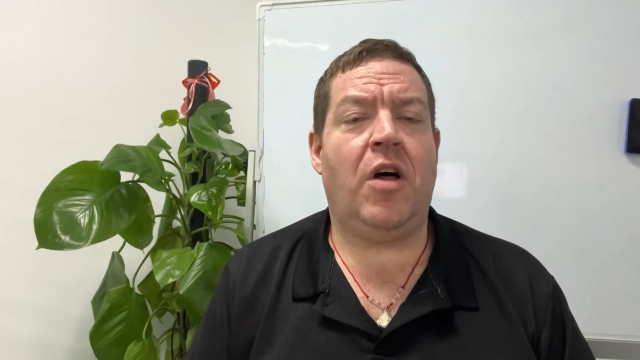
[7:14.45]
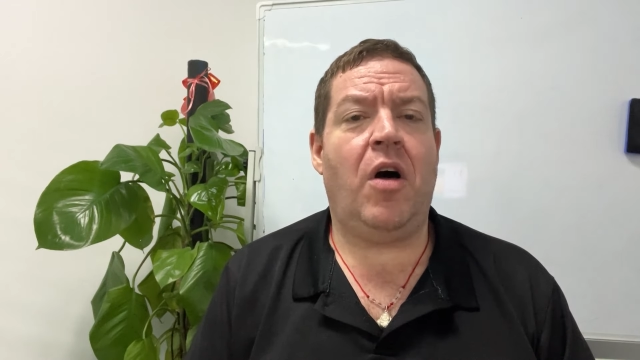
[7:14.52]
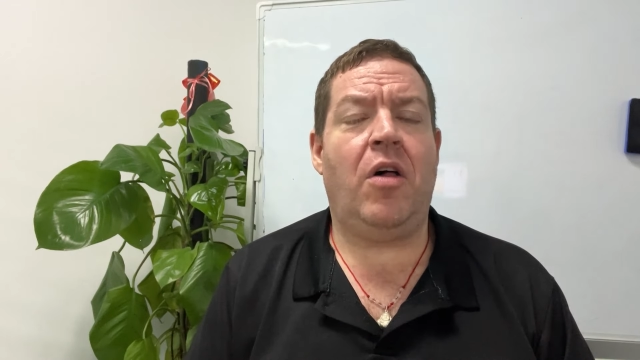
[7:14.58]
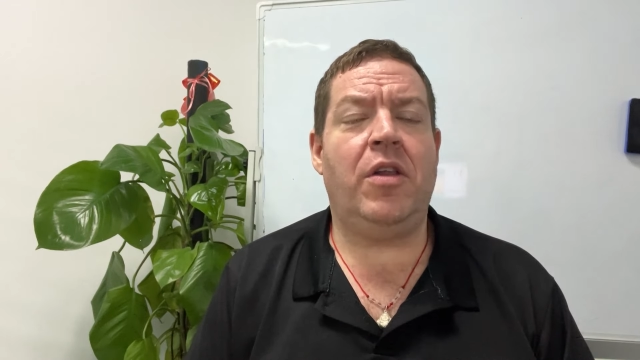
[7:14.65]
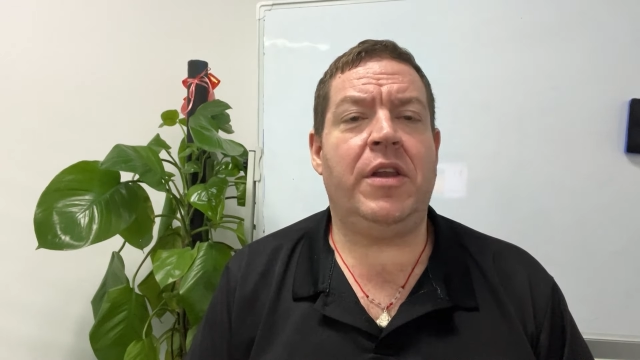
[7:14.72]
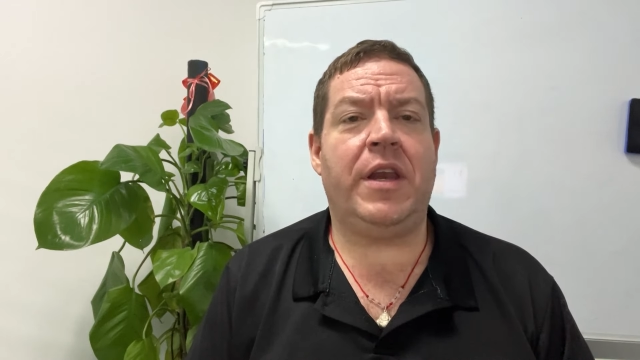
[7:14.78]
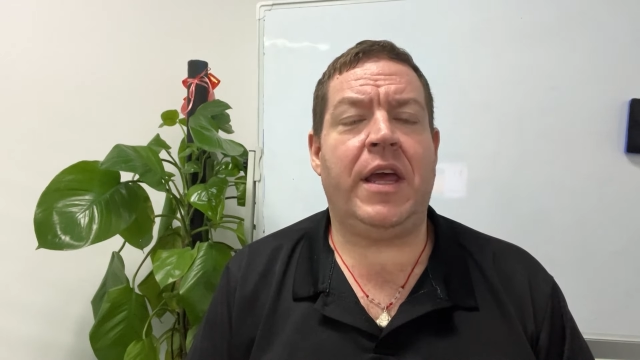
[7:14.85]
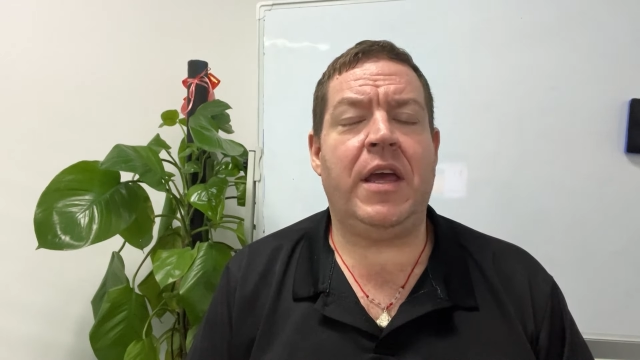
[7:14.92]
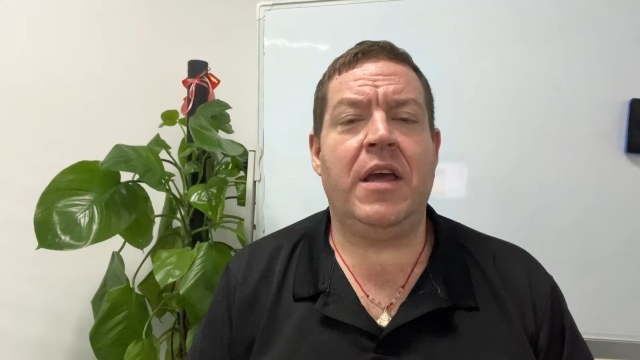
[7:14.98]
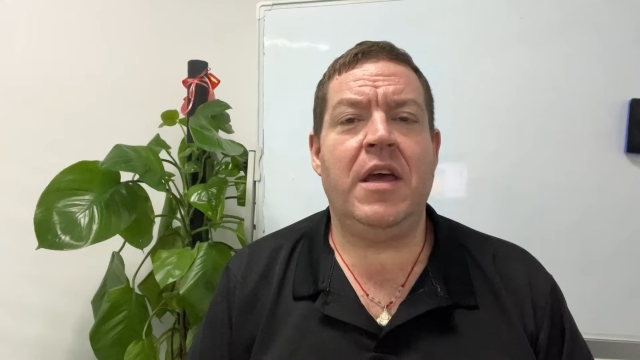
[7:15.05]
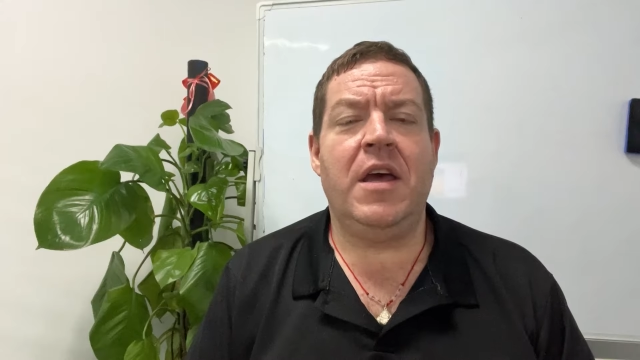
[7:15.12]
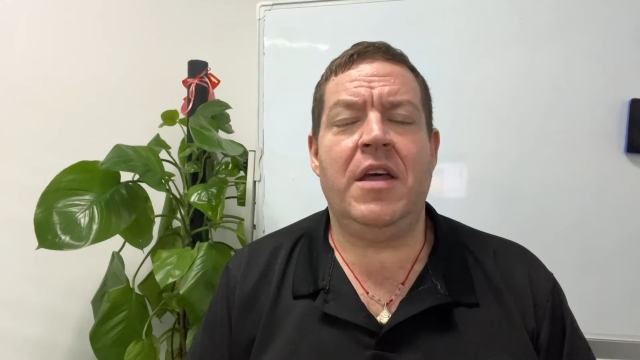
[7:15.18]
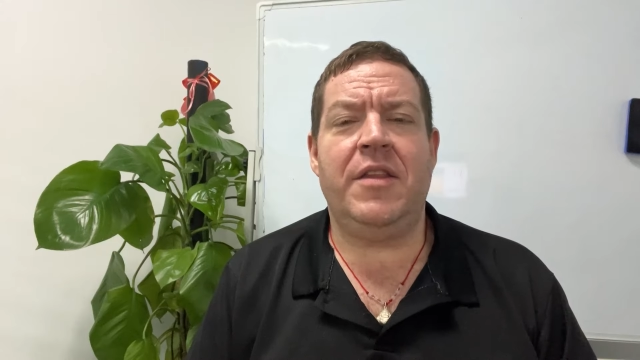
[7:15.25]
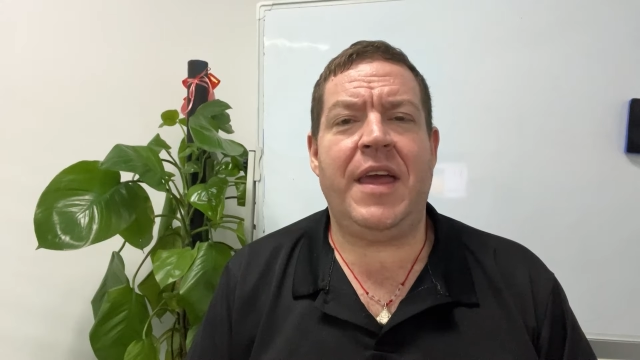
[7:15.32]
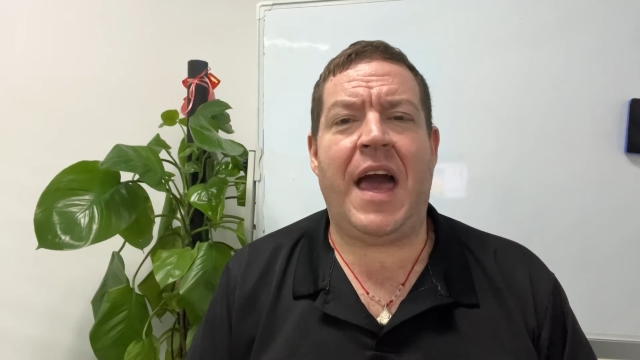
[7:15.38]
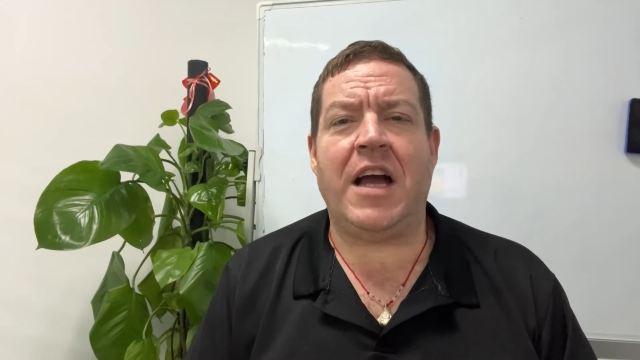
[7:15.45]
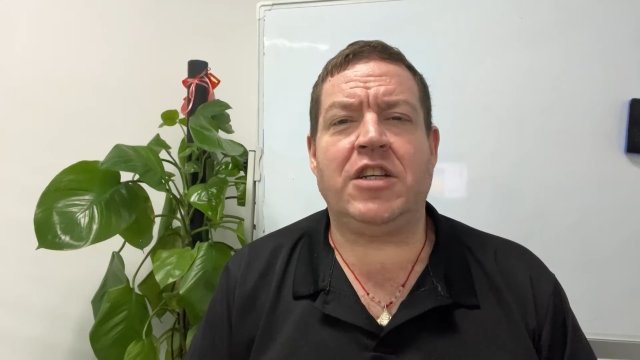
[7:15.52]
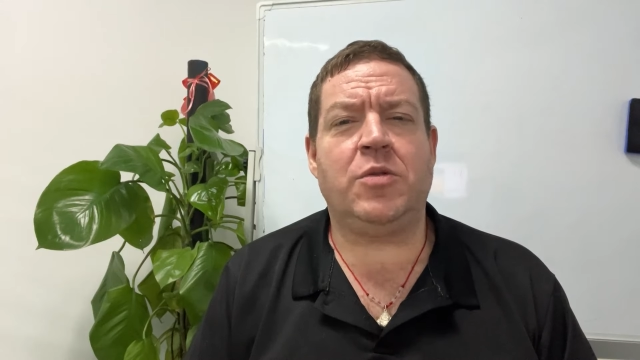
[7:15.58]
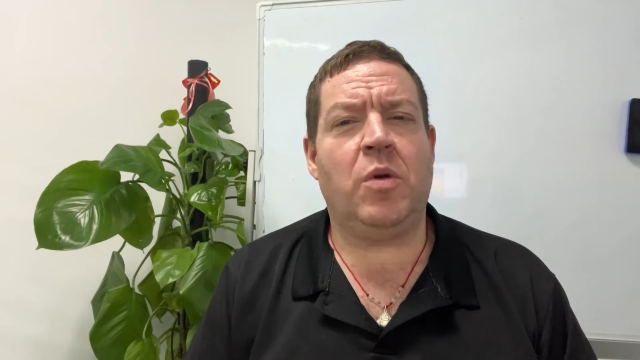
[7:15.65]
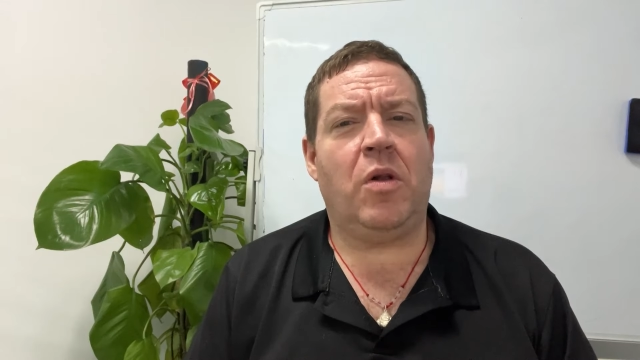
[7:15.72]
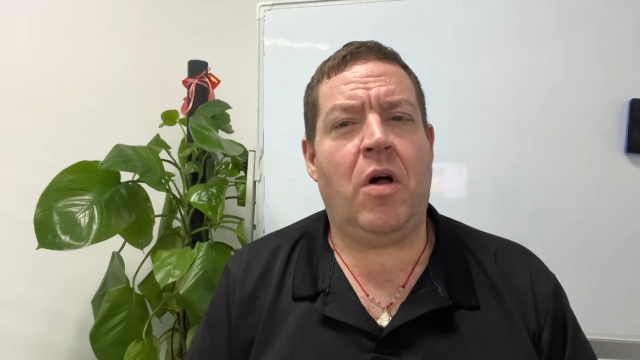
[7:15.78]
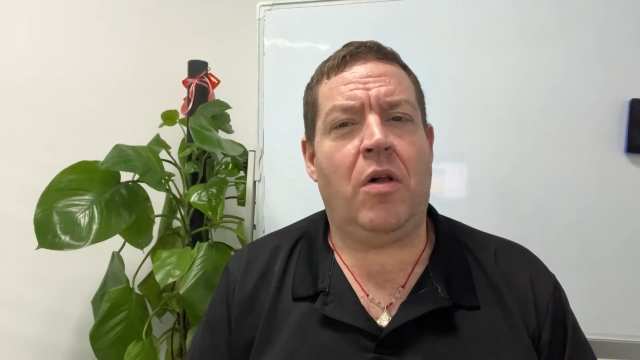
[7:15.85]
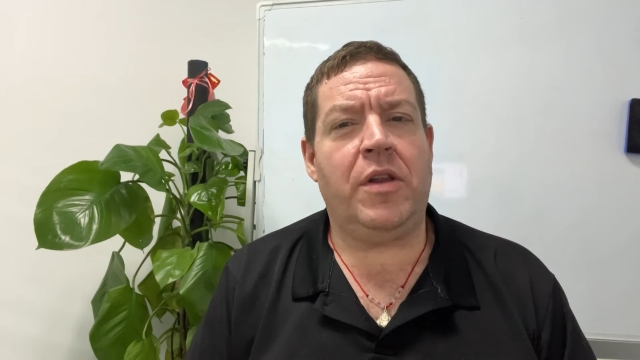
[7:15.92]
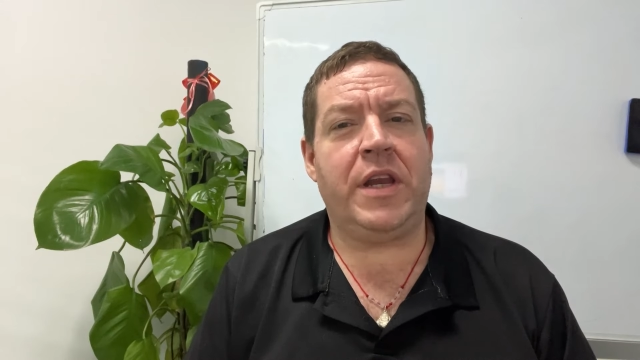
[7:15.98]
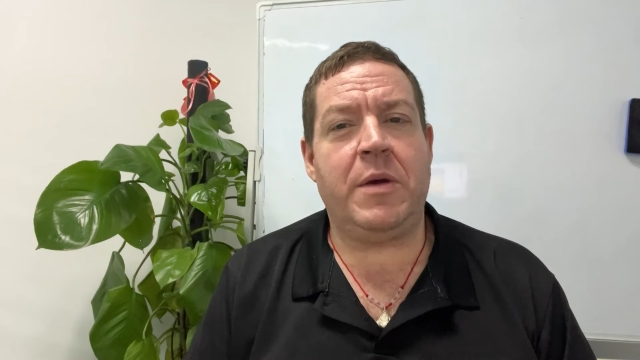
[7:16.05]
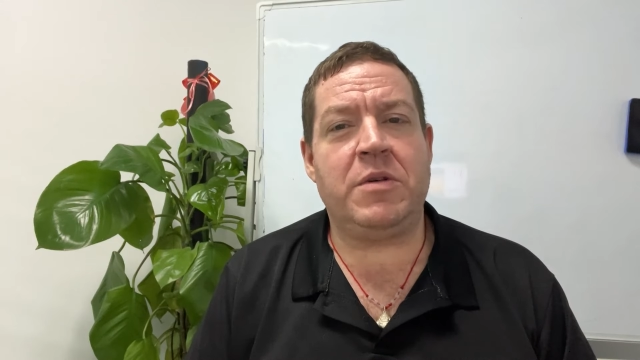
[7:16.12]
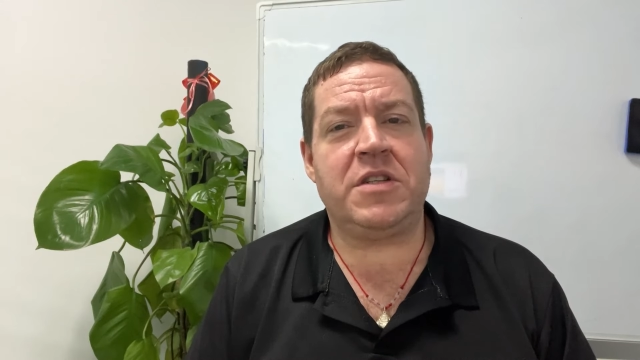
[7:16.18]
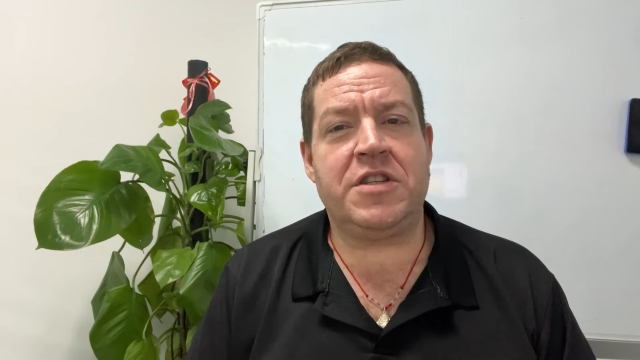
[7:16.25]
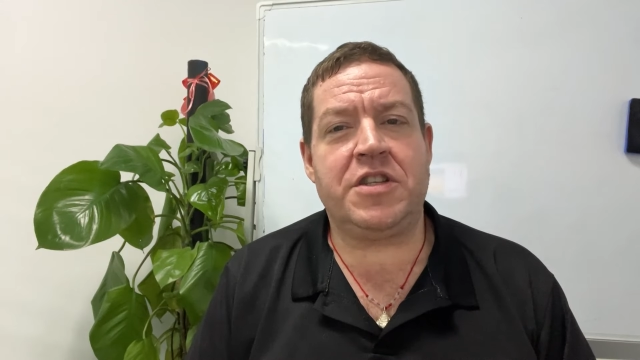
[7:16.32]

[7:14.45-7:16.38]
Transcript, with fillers: holiday, the actual holiday was